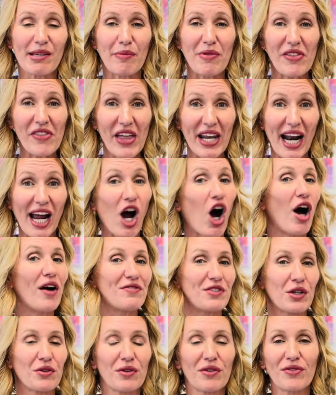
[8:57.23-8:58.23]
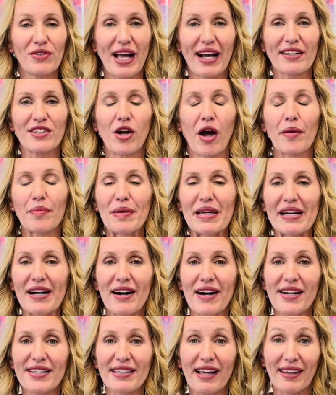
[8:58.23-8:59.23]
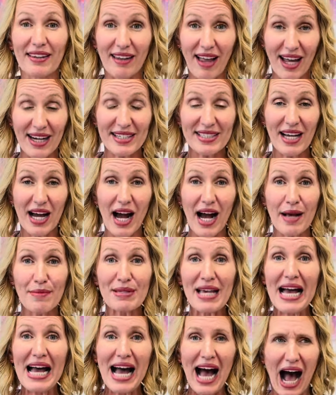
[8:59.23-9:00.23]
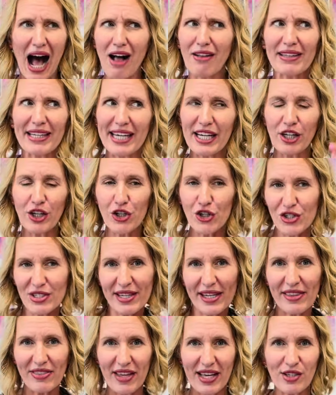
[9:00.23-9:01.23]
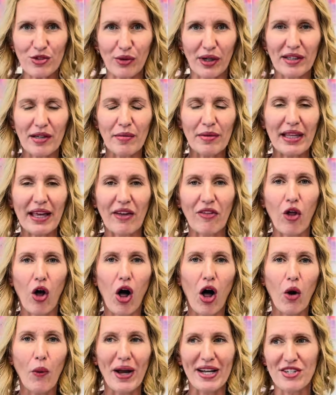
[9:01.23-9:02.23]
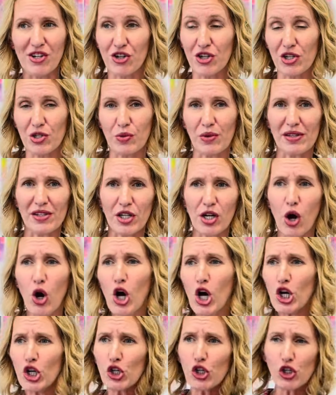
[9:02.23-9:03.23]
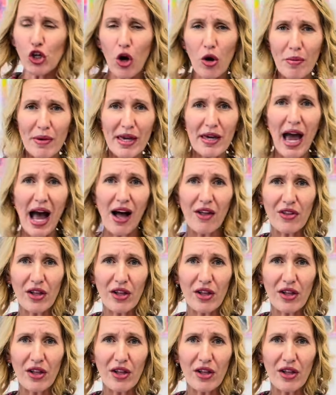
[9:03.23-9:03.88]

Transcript: something that I often reflect on, because a lot of times I'll hear just like things randomly in the hallway. Teachers, well, you know, show me how